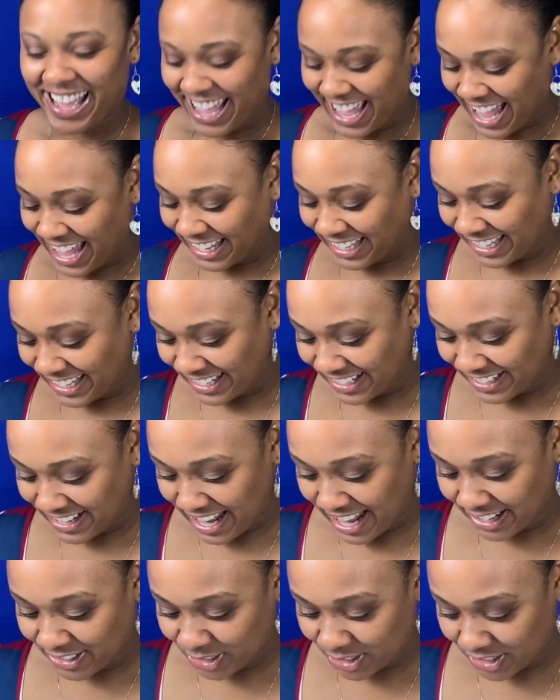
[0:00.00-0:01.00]
I can
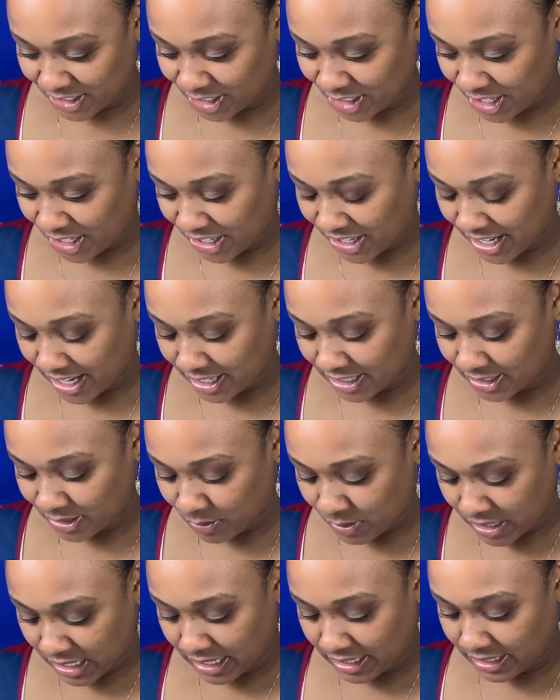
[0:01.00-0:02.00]
actually show you guys
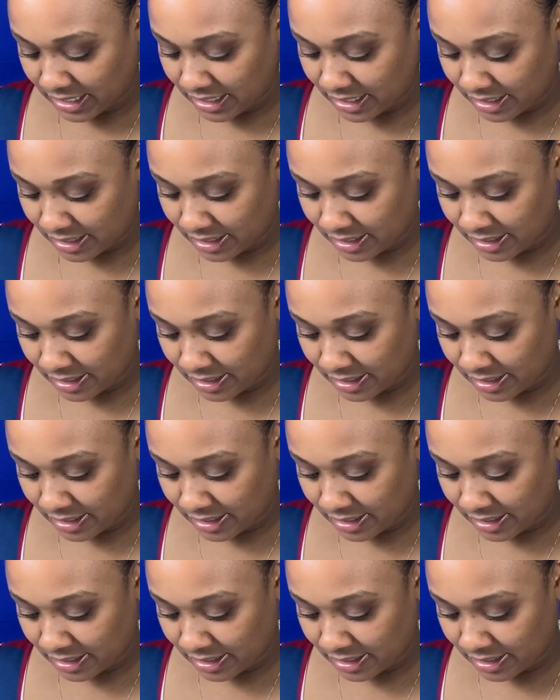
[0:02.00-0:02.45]
what I did.